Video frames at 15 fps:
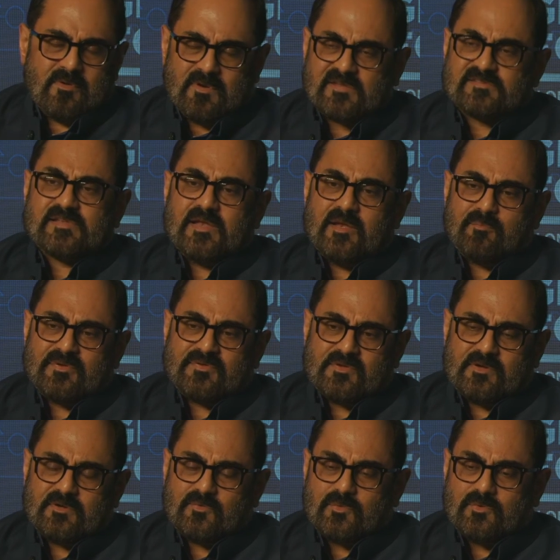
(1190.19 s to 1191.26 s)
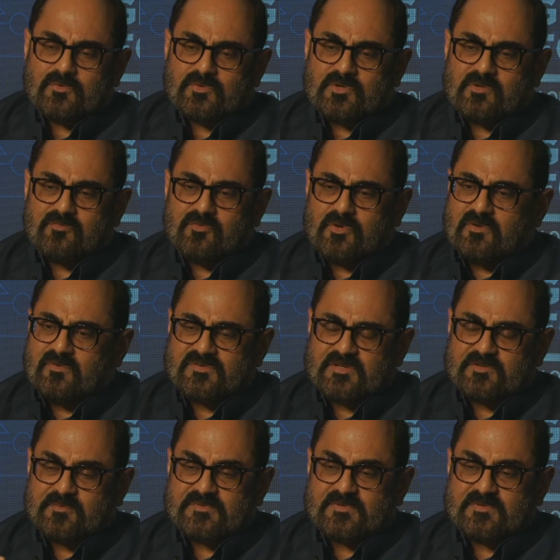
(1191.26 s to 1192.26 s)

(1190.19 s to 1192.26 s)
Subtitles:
Less than 8% in 2014, 6%.